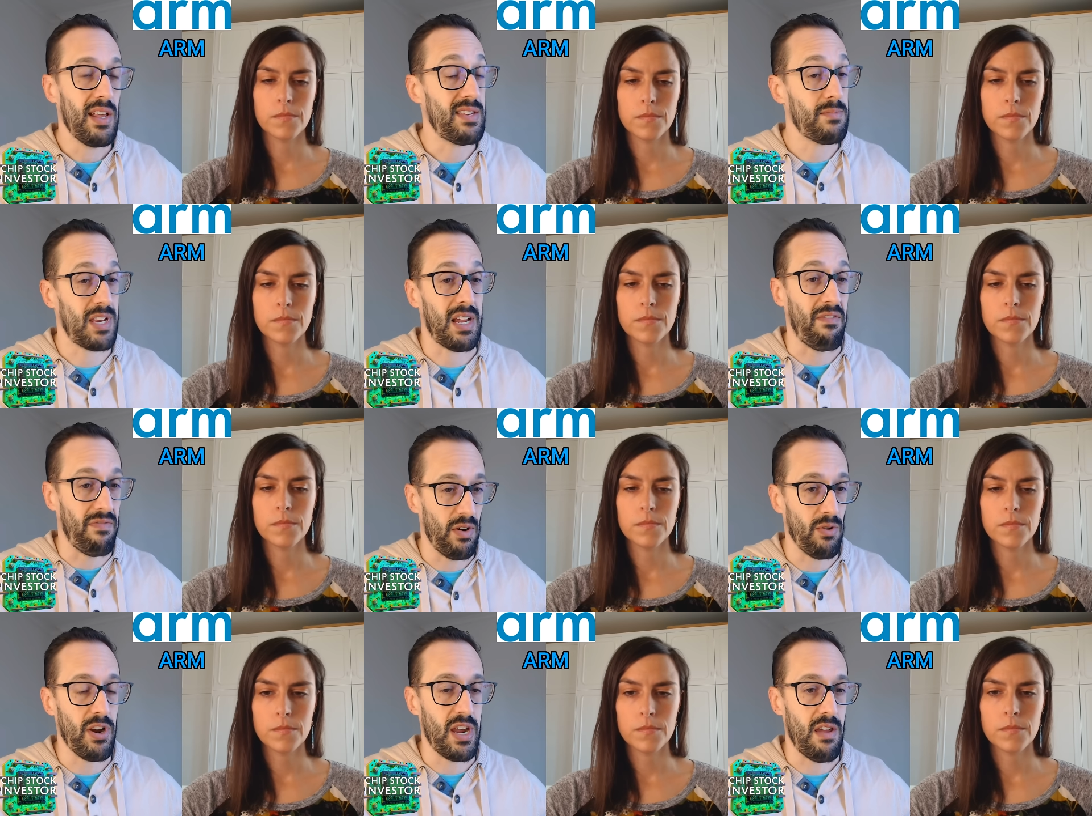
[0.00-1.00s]
Speaker 1: seems like a
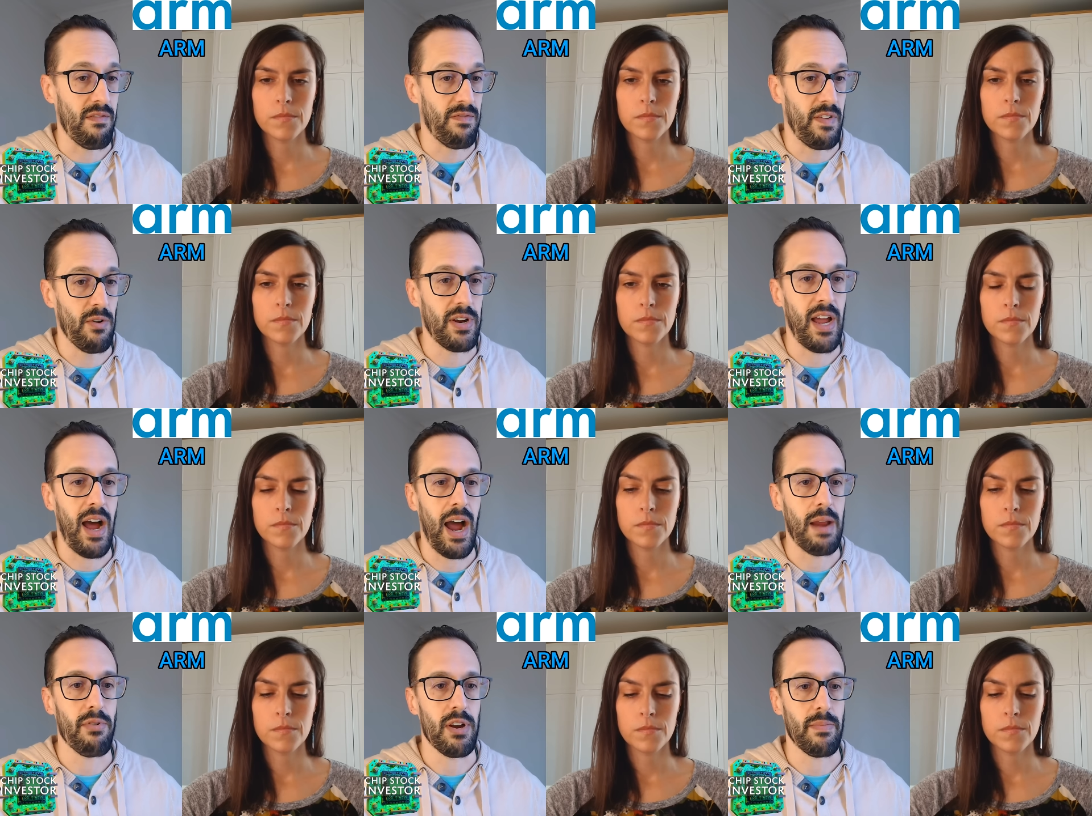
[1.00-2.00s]
very, very high
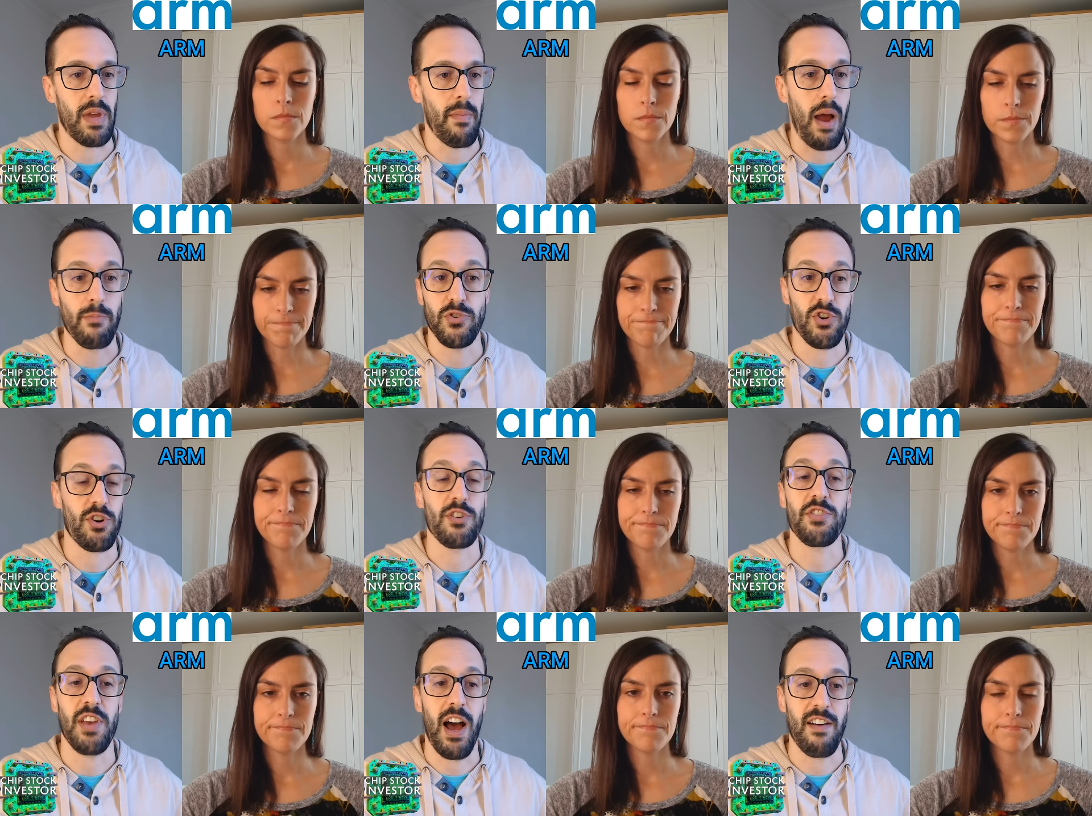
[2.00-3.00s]
premium. I'm sure
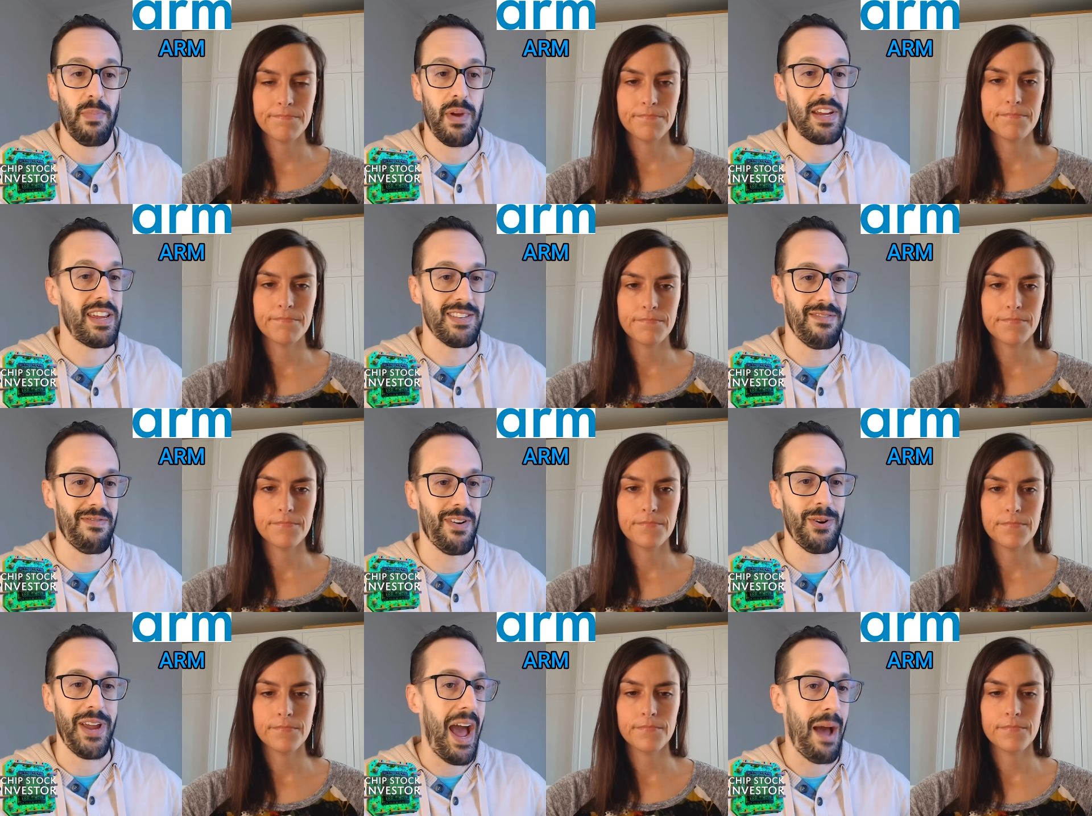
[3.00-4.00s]
SoftBank is very
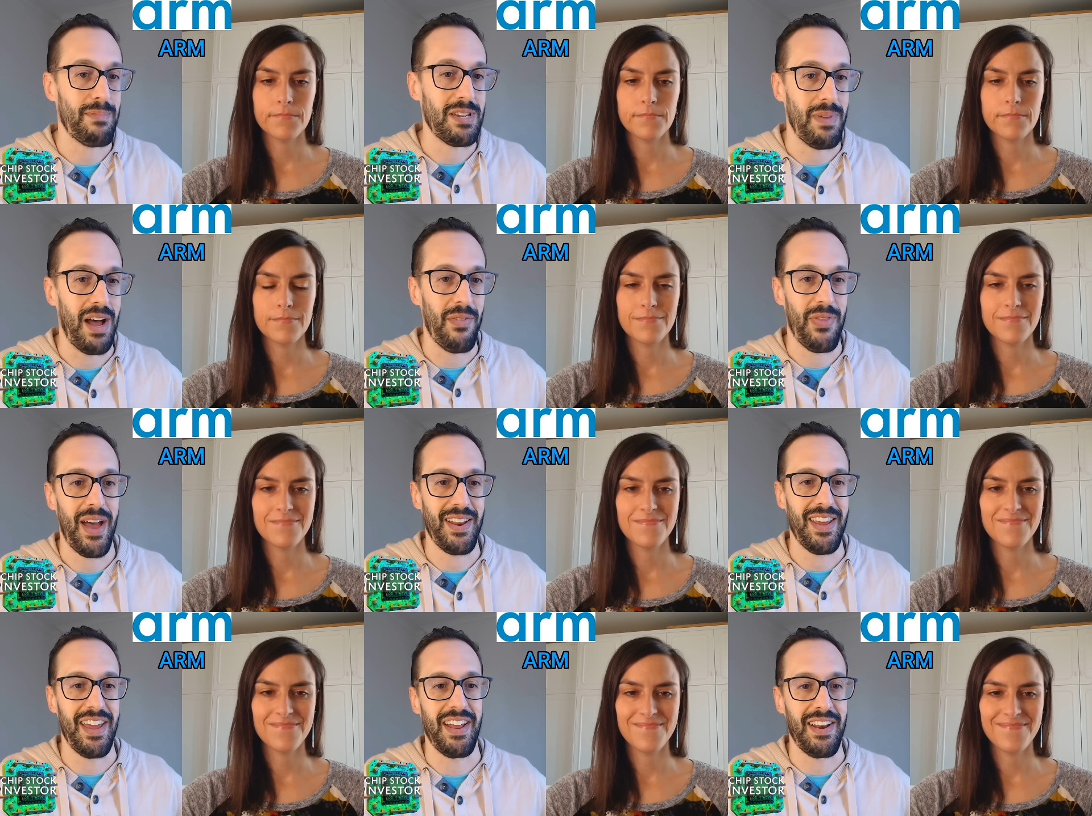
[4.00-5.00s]
happy about that
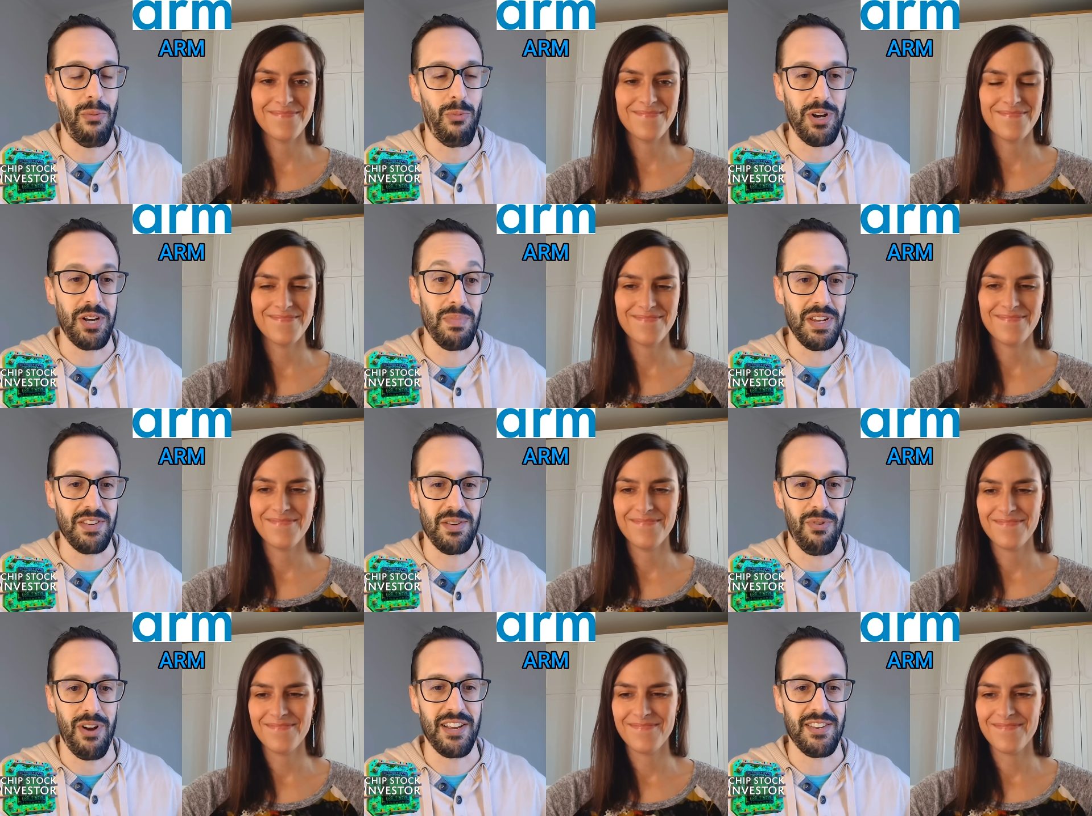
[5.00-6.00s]
and wouldn't be
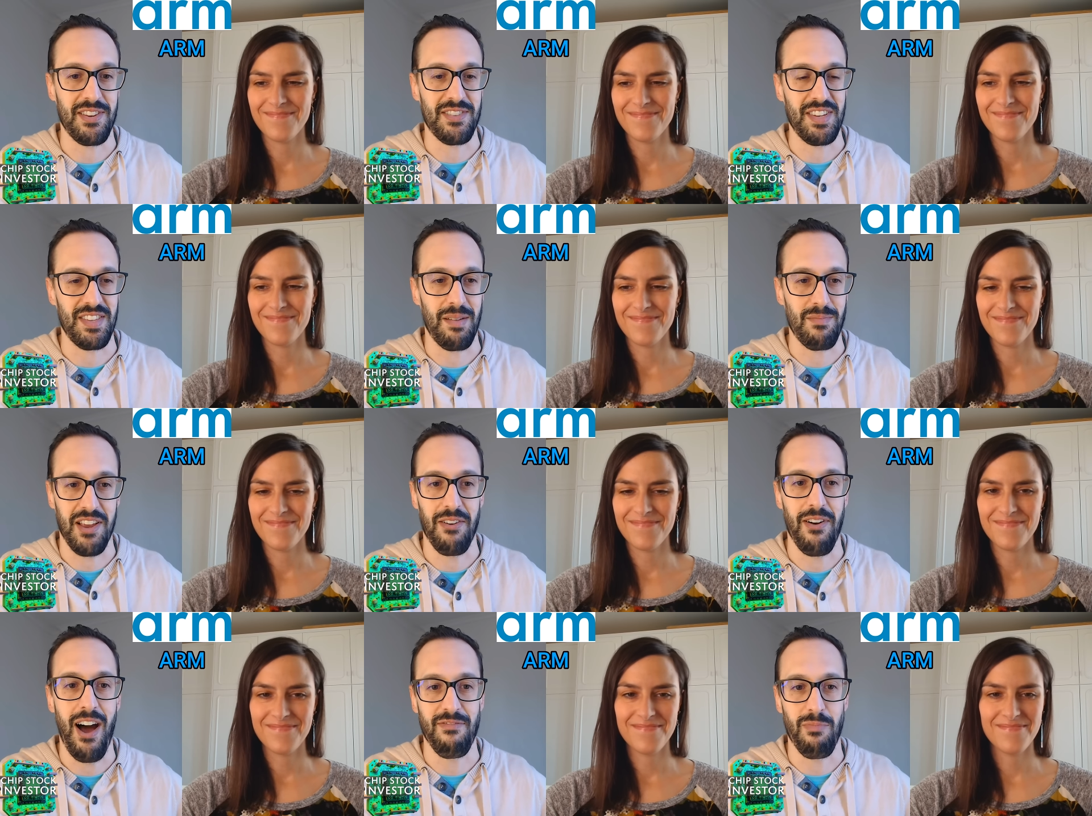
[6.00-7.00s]
surprised to see them sell
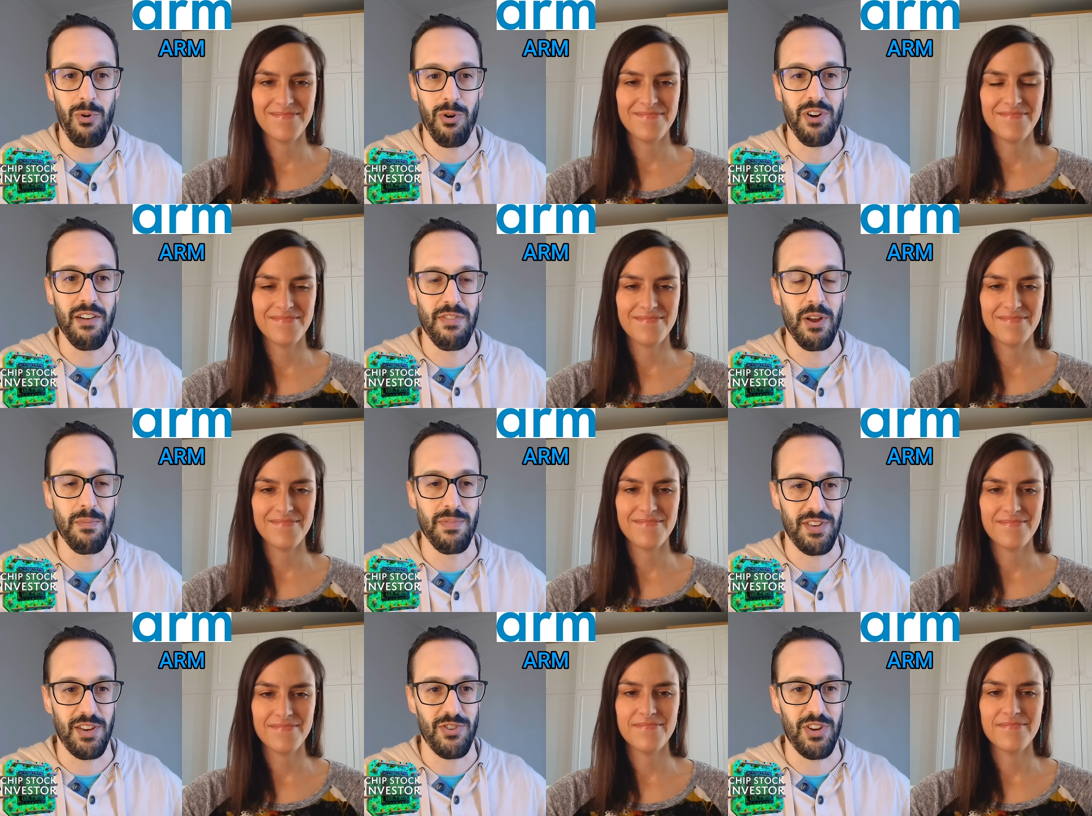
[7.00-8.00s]
off more of their
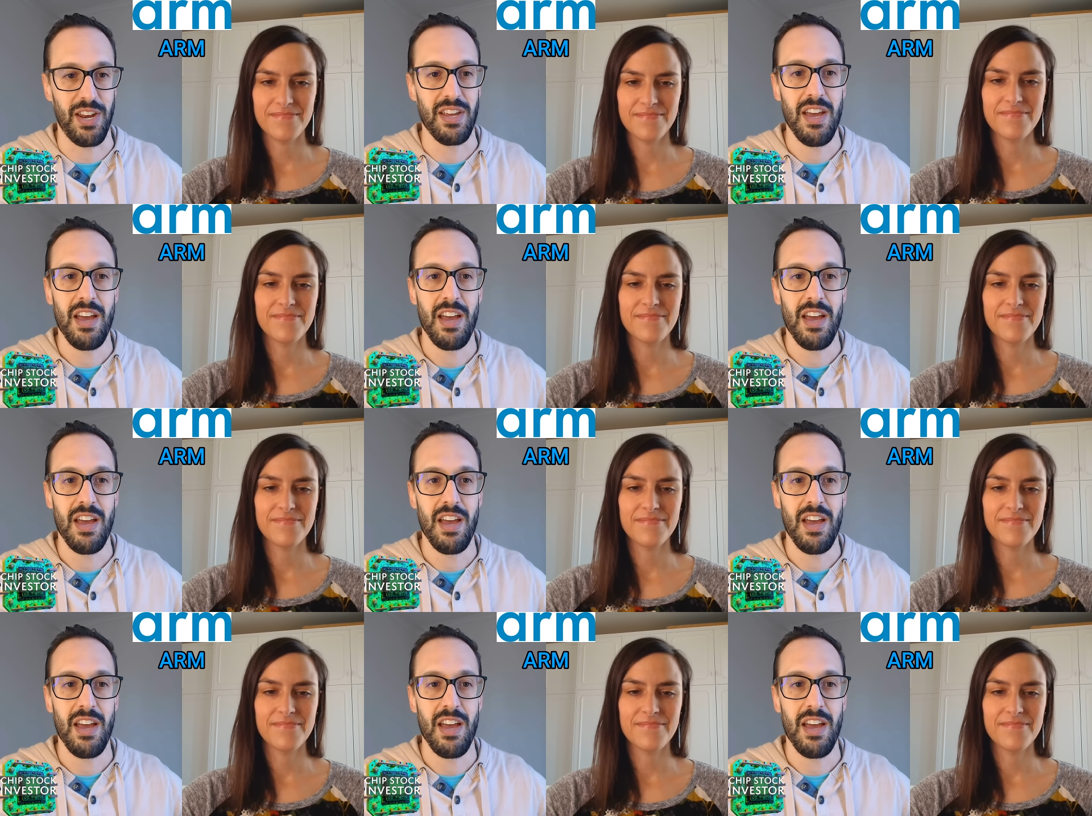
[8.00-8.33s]
position